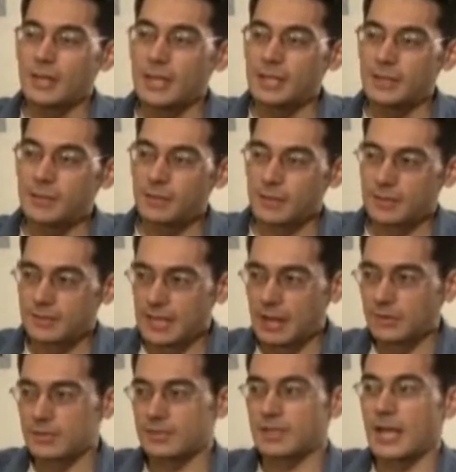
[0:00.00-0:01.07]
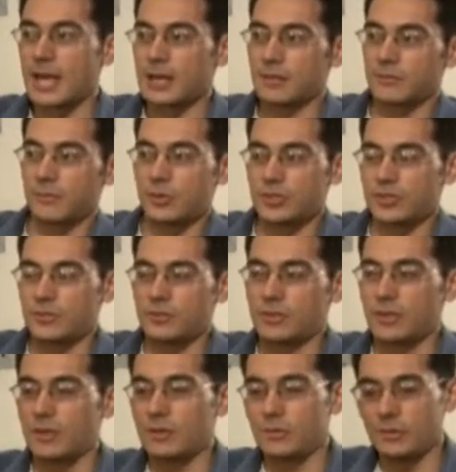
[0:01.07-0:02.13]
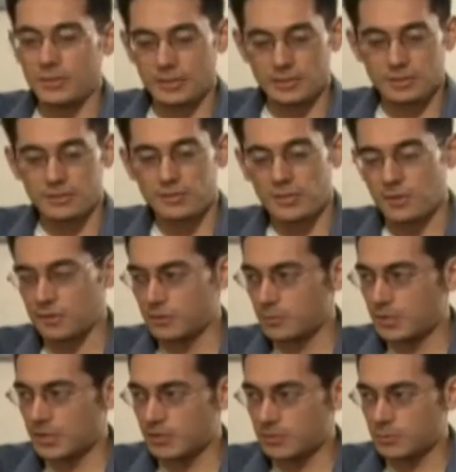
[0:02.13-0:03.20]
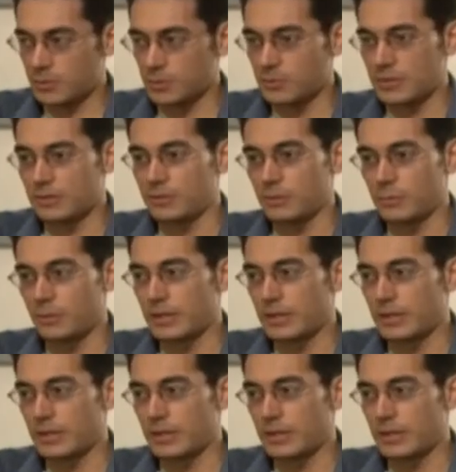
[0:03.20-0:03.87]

Anything that's outside of what you know, you can consider to be experimental.